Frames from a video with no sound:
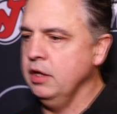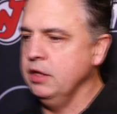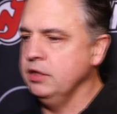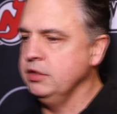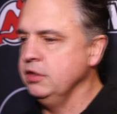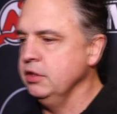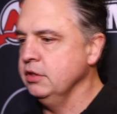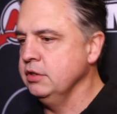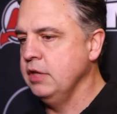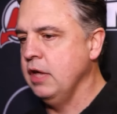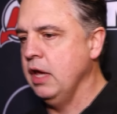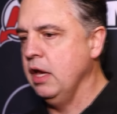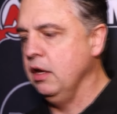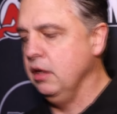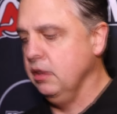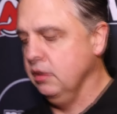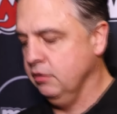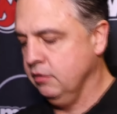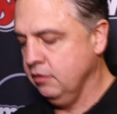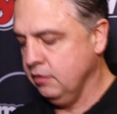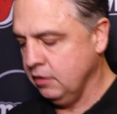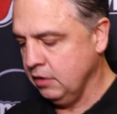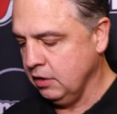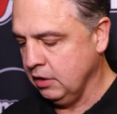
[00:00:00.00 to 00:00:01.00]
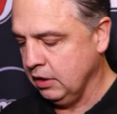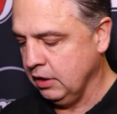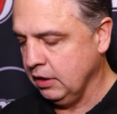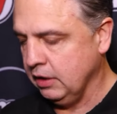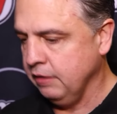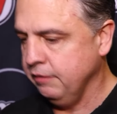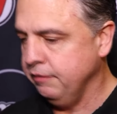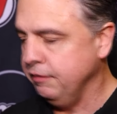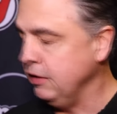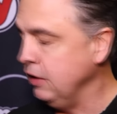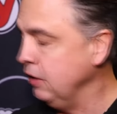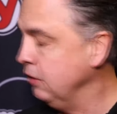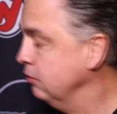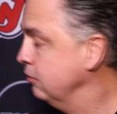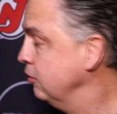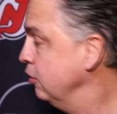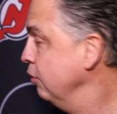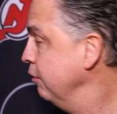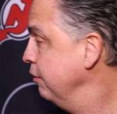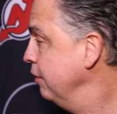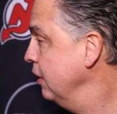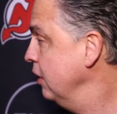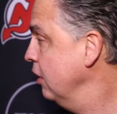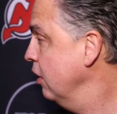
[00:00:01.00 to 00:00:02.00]
think it's just getting his uh, feet,
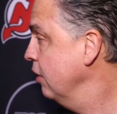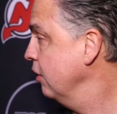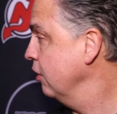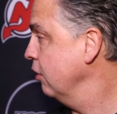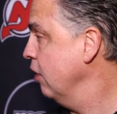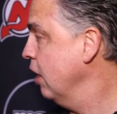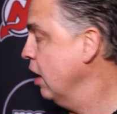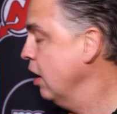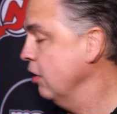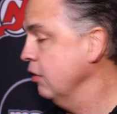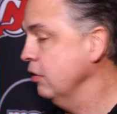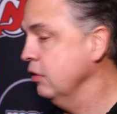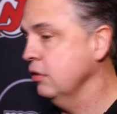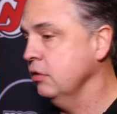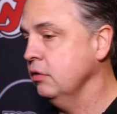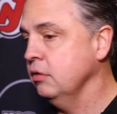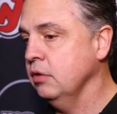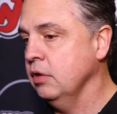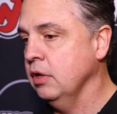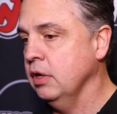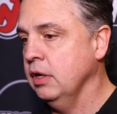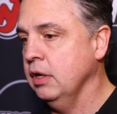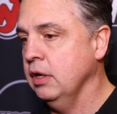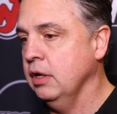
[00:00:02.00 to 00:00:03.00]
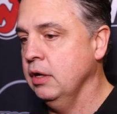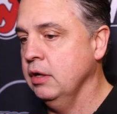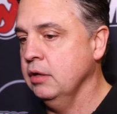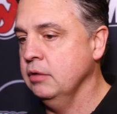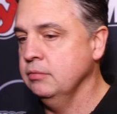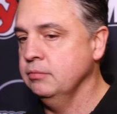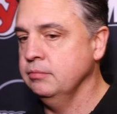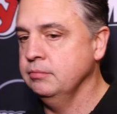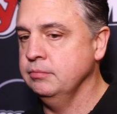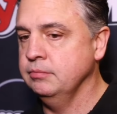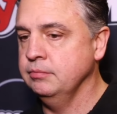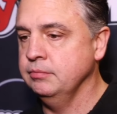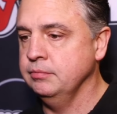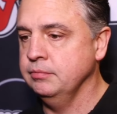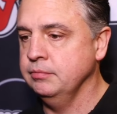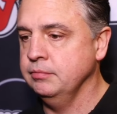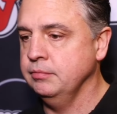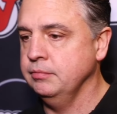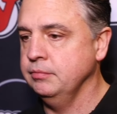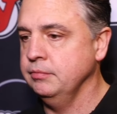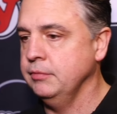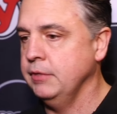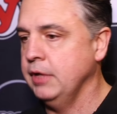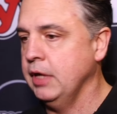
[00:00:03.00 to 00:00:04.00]
two feet on the ground, uh,
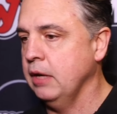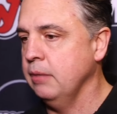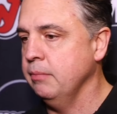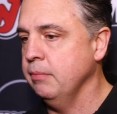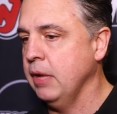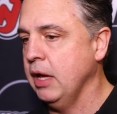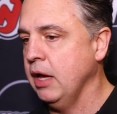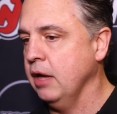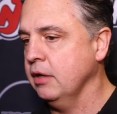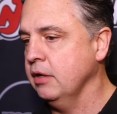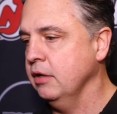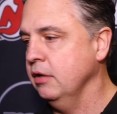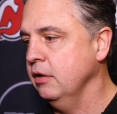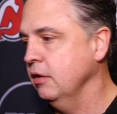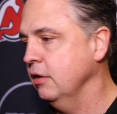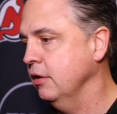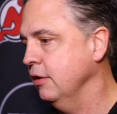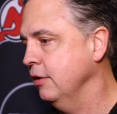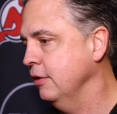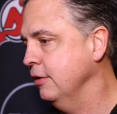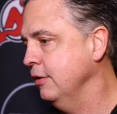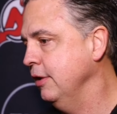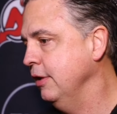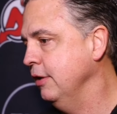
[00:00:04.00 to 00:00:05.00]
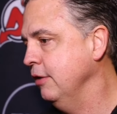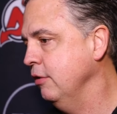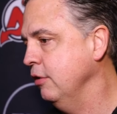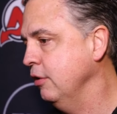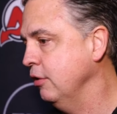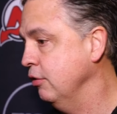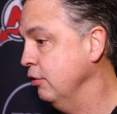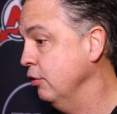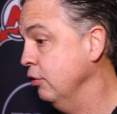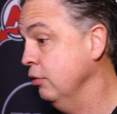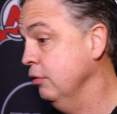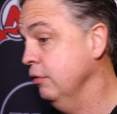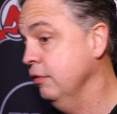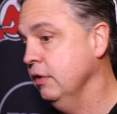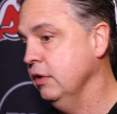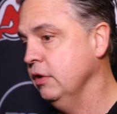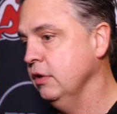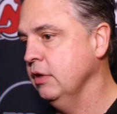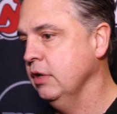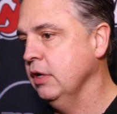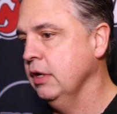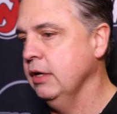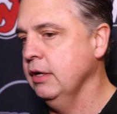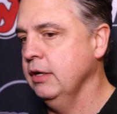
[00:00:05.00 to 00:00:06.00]
get him back into into the groove,
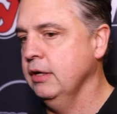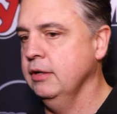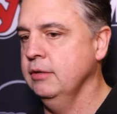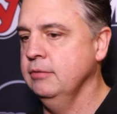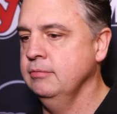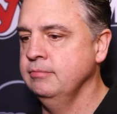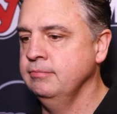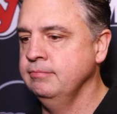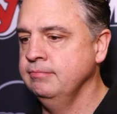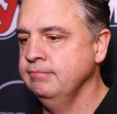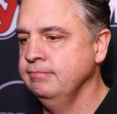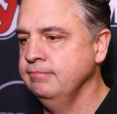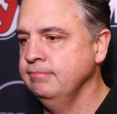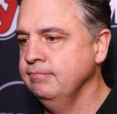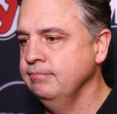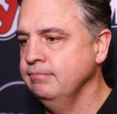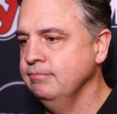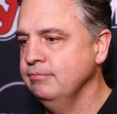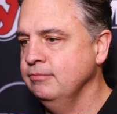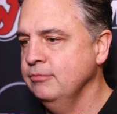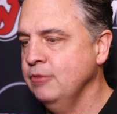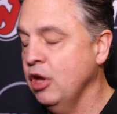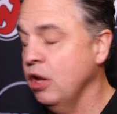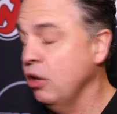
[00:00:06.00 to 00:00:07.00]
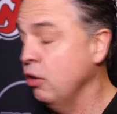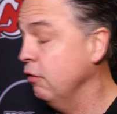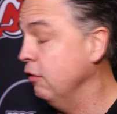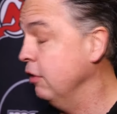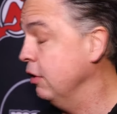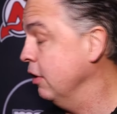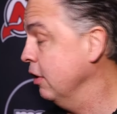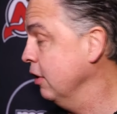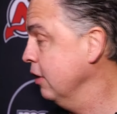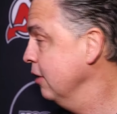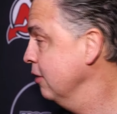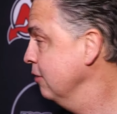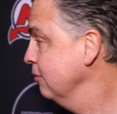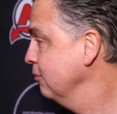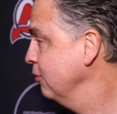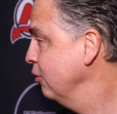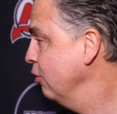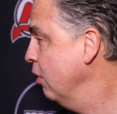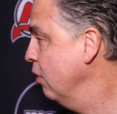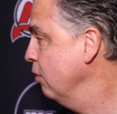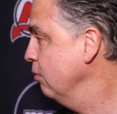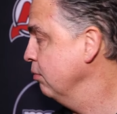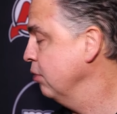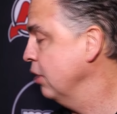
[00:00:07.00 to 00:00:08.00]
and uh, not overthink it.
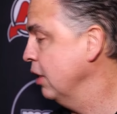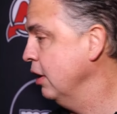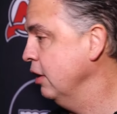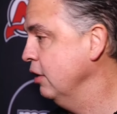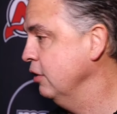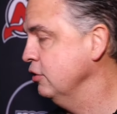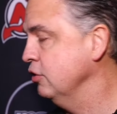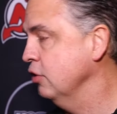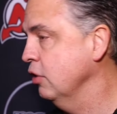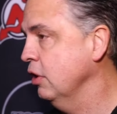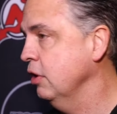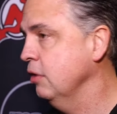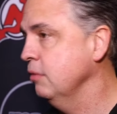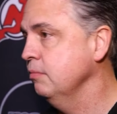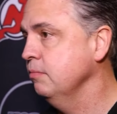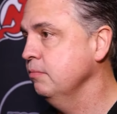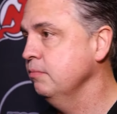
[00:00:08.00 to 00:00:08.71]
Go out and play and enjoy it.